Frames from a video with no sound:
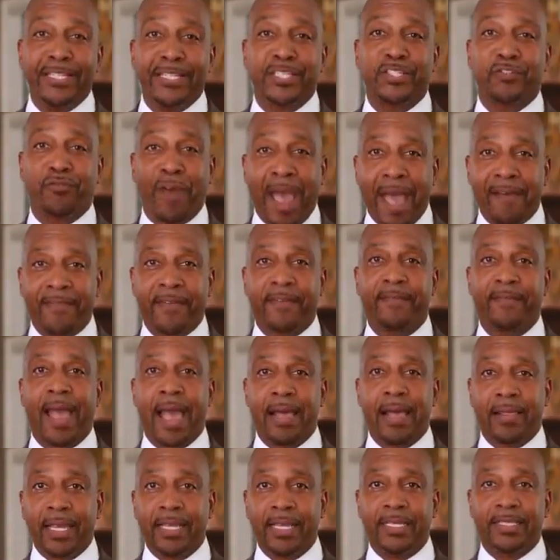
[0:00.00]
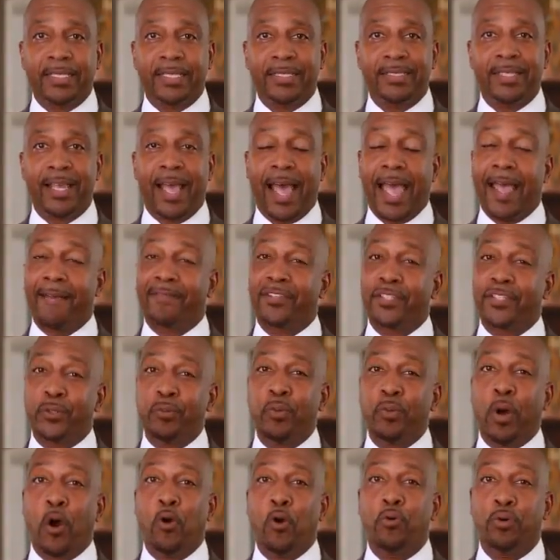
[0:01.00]
traffic violations. I have
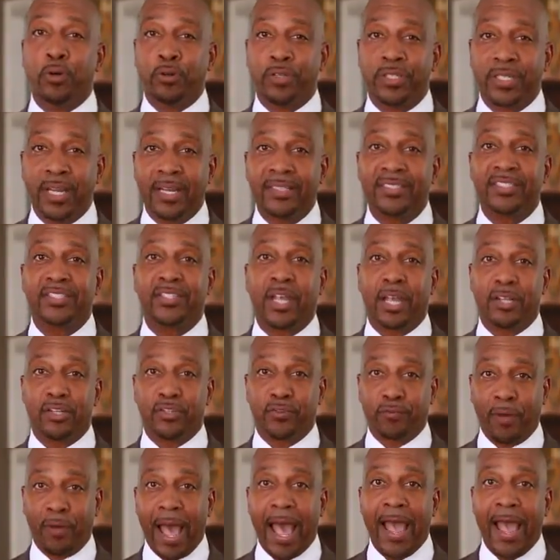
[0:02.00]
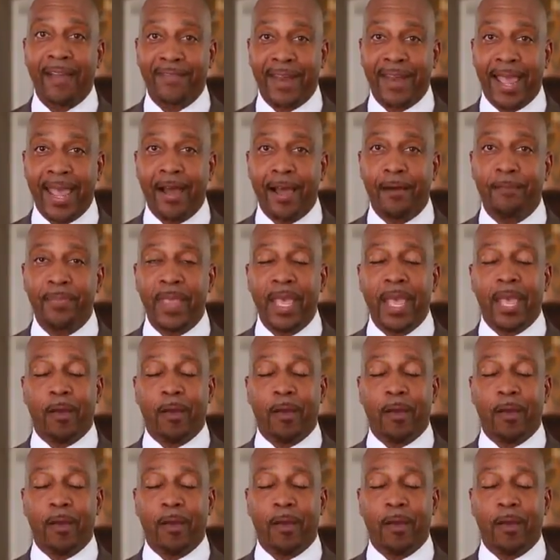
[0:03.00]
2 older sons that drive now,